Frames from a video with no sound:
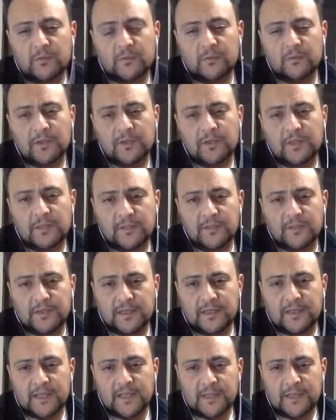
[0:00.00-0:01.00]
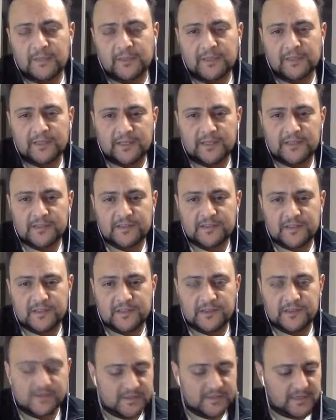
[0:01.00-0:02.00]
there be enabling
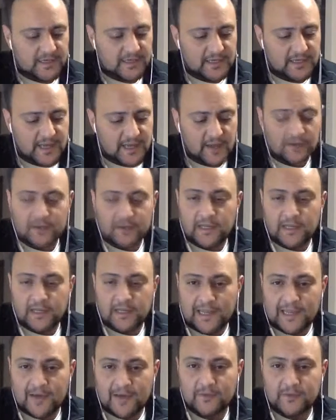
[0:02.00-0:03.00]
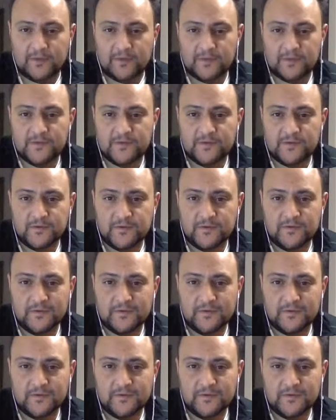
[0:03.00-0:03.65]
legislation to allow them to